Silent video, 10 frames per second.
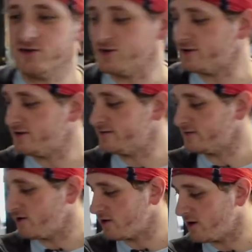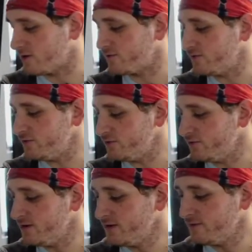and cookies are our two
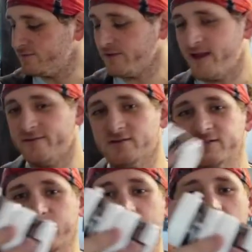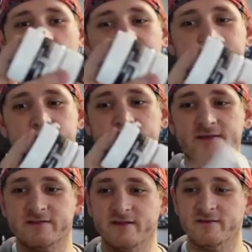flavors that we're going to be
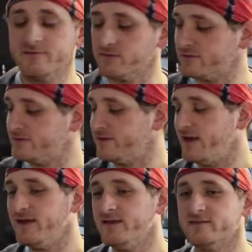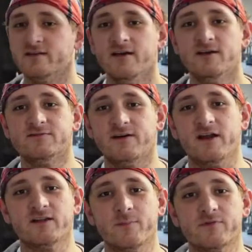mixing for today's
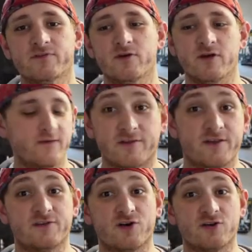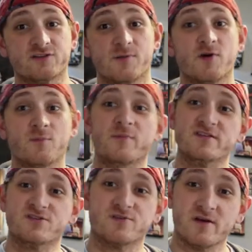final episode for the Eternal Smoke
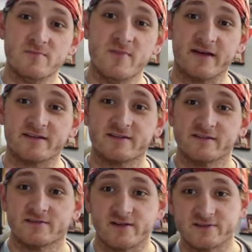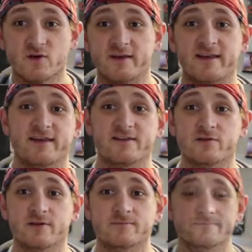Mystery Mix. So let's go ahead and get
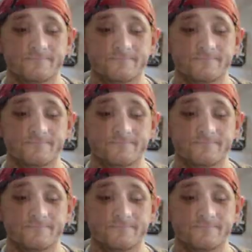into it.